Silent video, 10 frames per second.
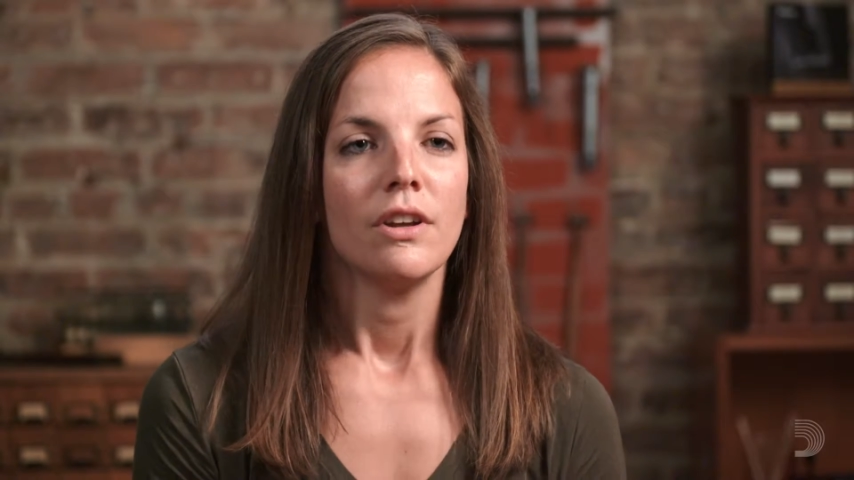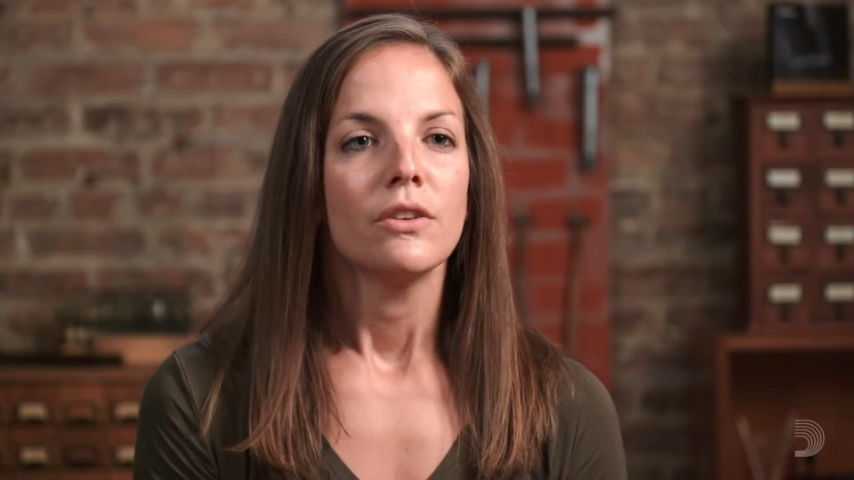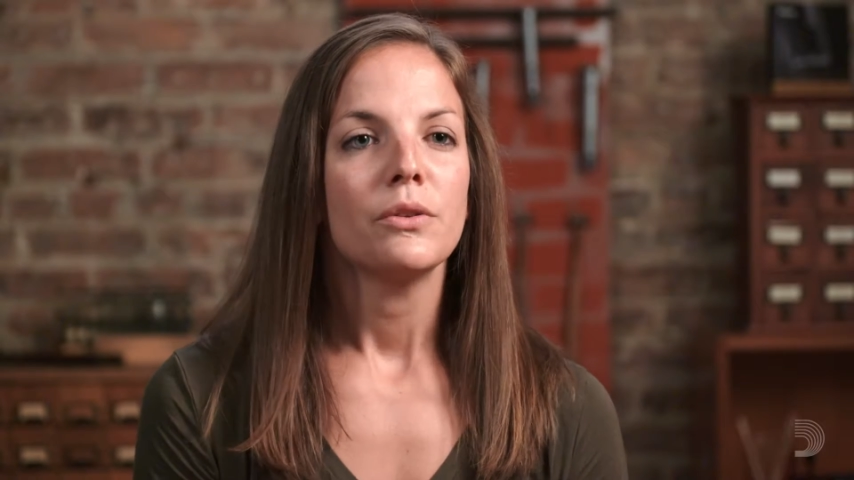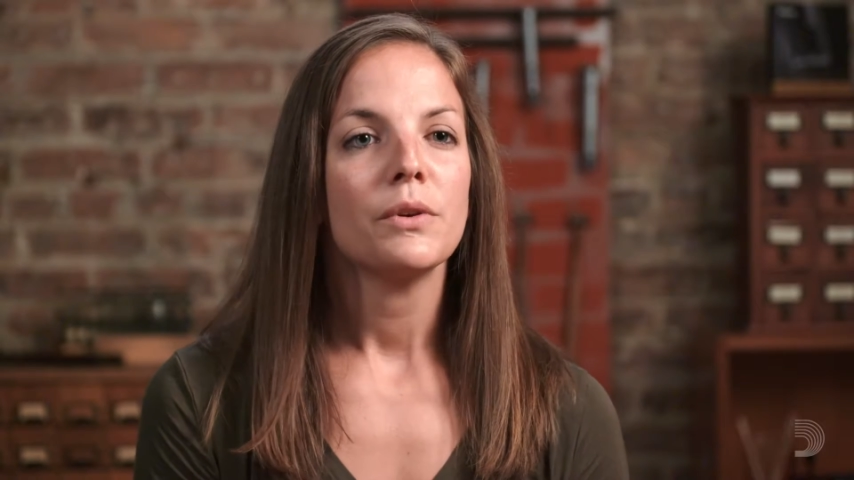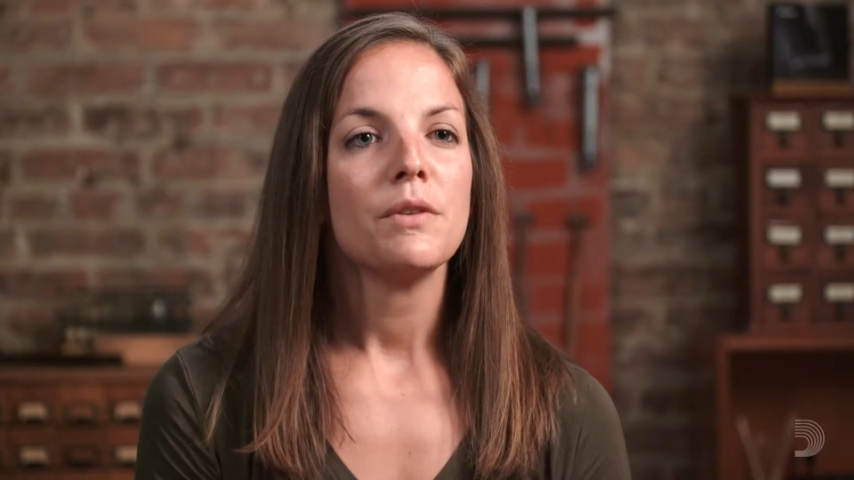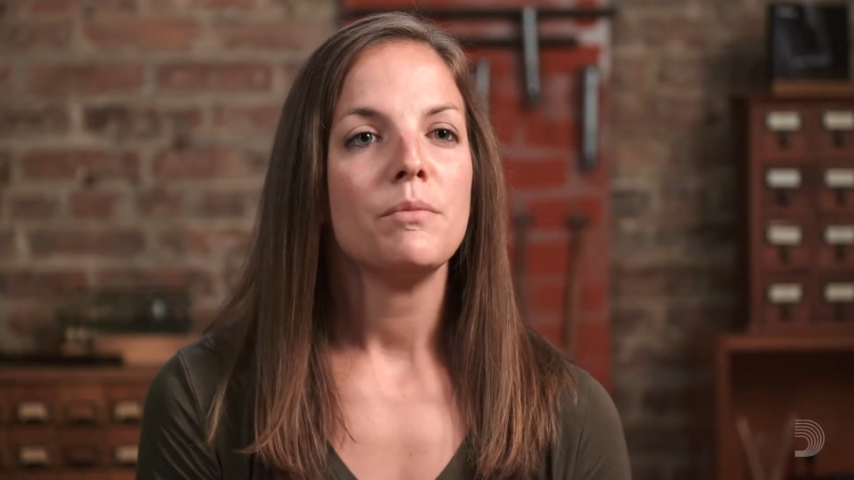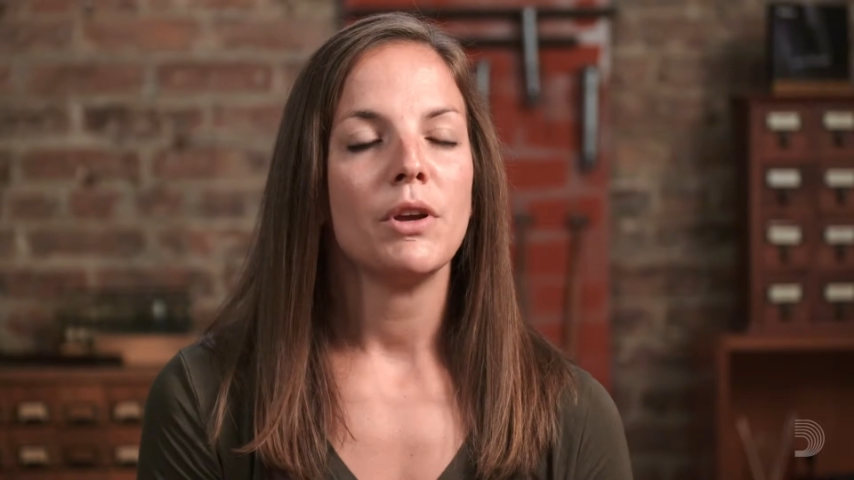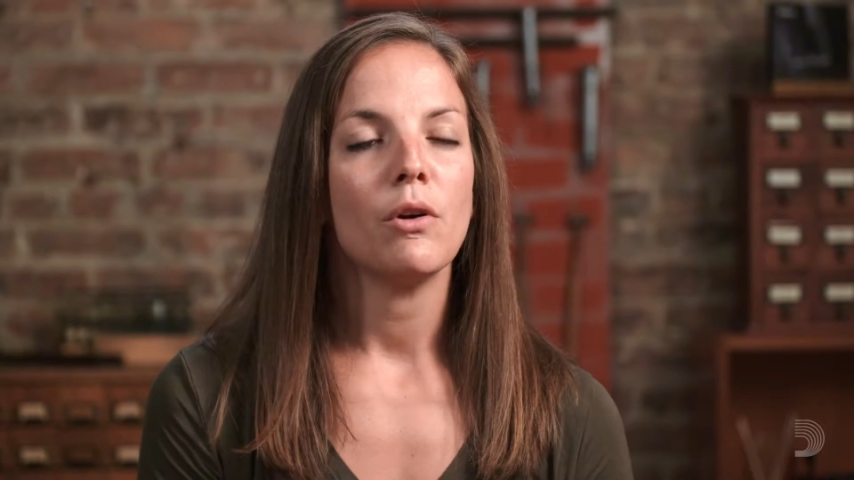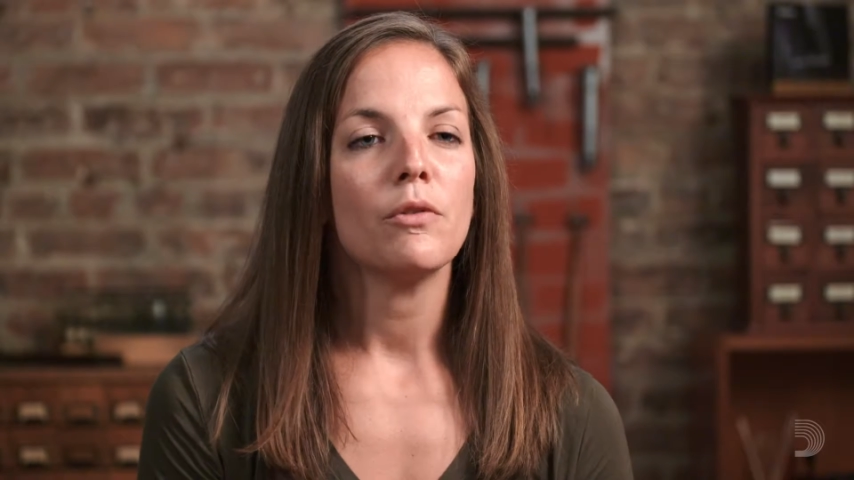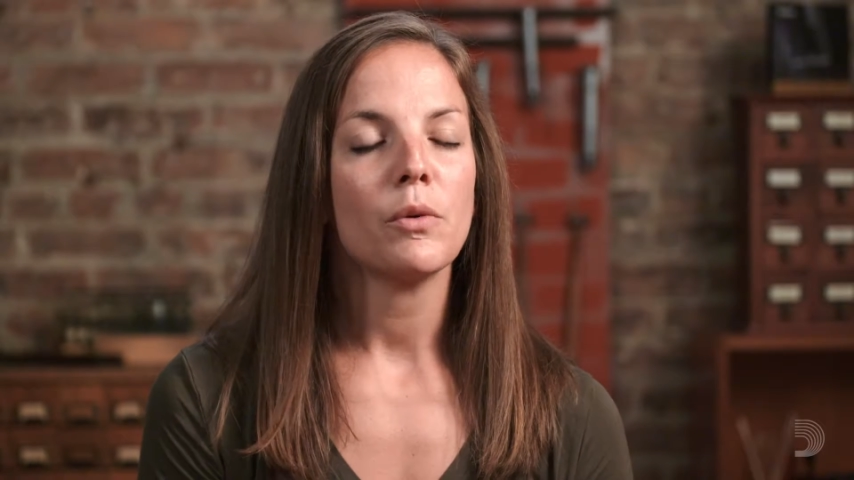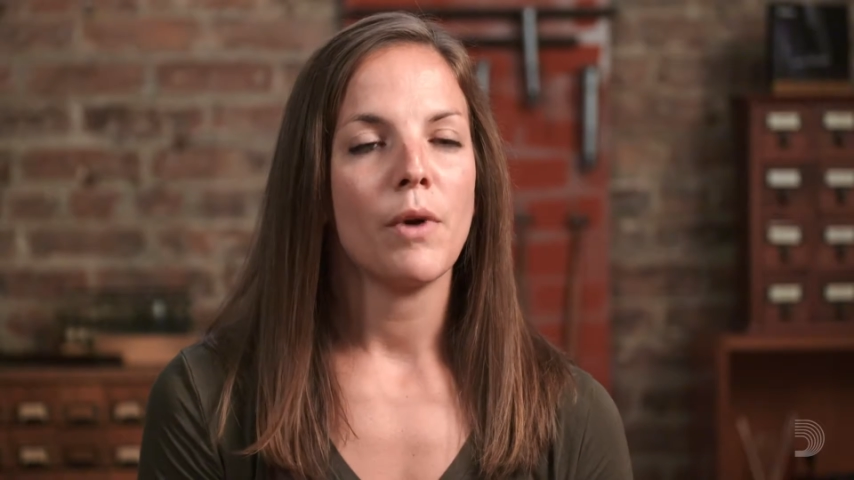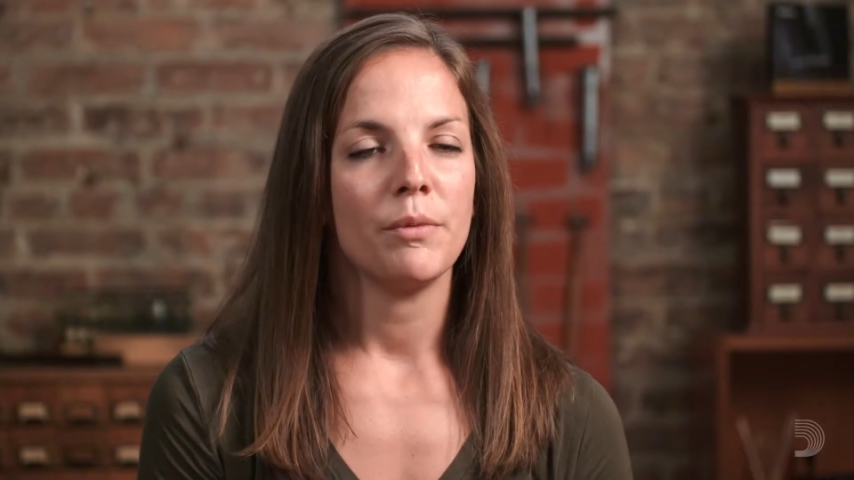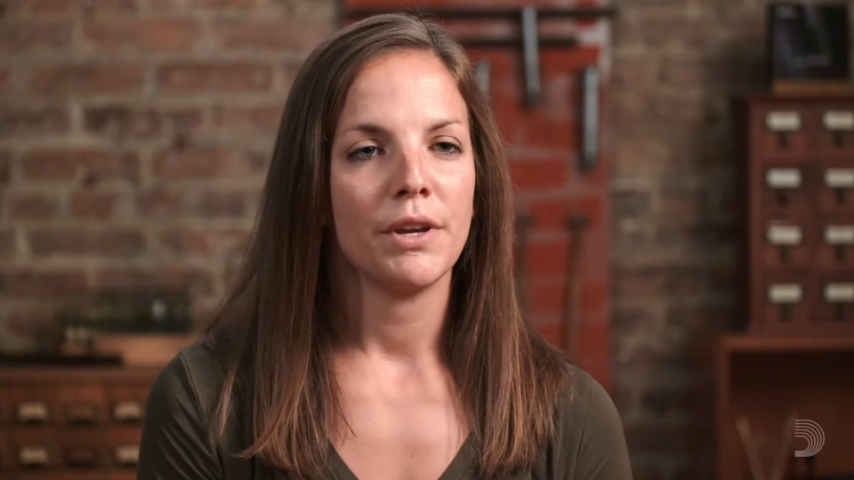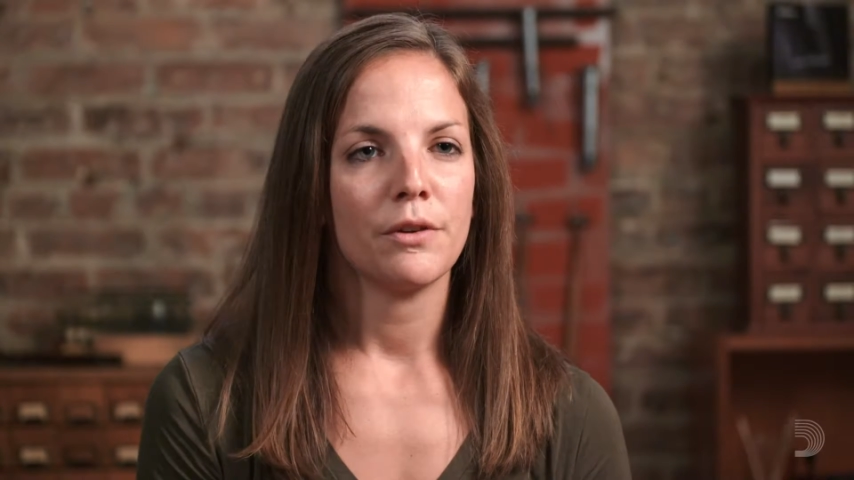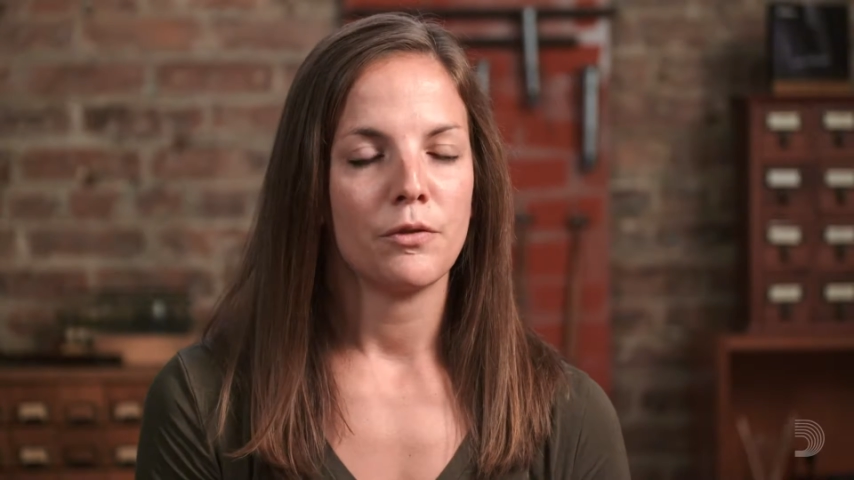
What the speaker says: so it can be overwhelming